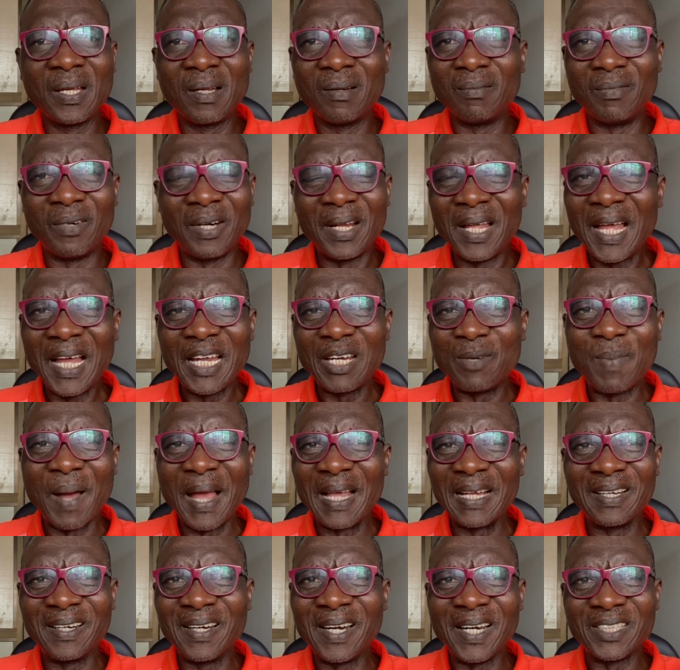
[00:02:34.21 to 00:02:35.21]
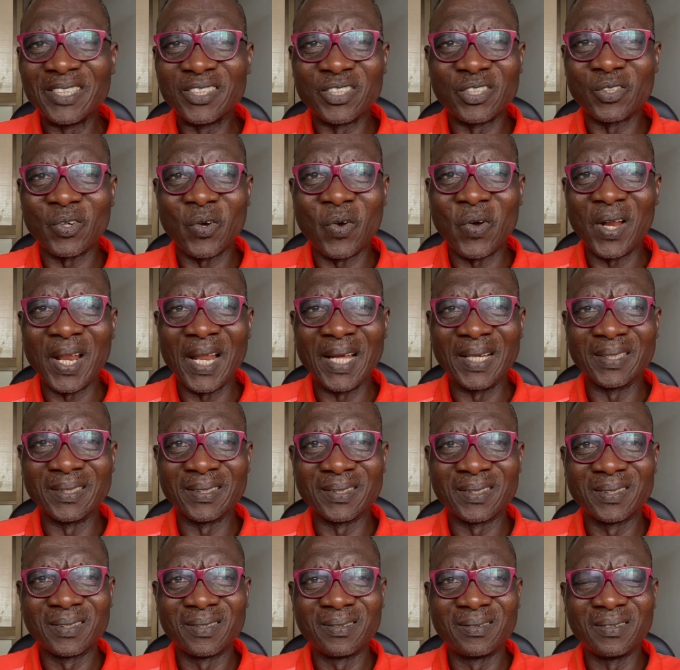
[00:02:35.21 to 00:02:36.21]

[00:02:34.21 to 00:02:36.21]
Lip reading: read by great scholars.